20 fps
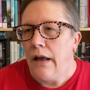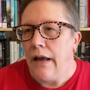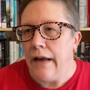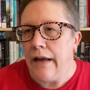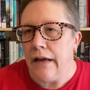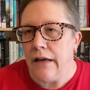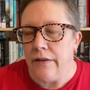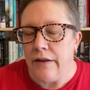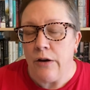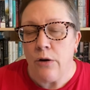
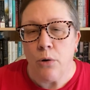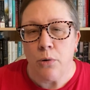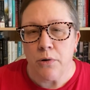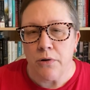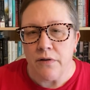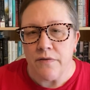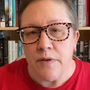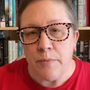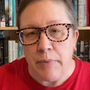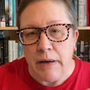and the owner
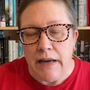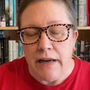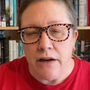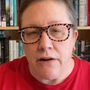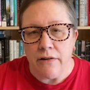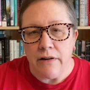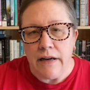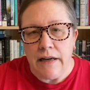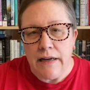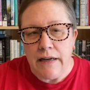of the
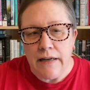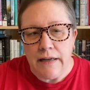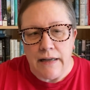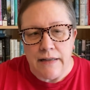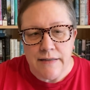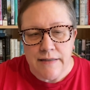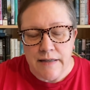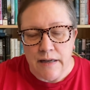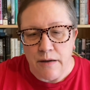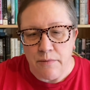bakery
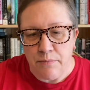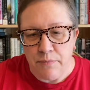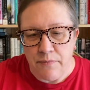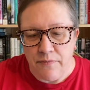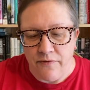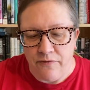ends up